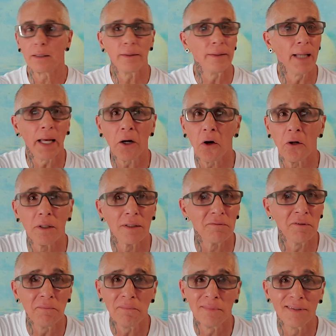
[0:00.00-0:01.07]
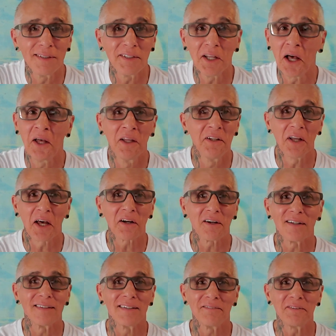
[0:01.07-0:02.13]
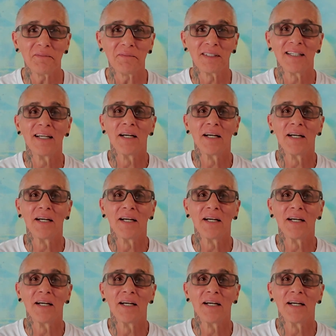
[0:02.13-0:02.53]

Not all of them, not all of them,